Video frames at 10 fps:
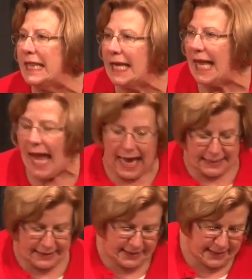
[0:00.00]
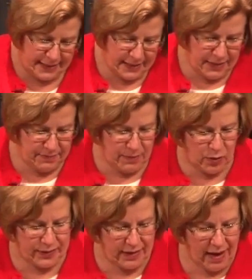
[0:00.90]
the cat,
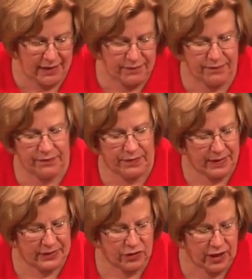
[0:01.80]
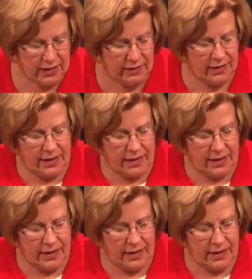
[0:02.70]
Mozart, when my daughter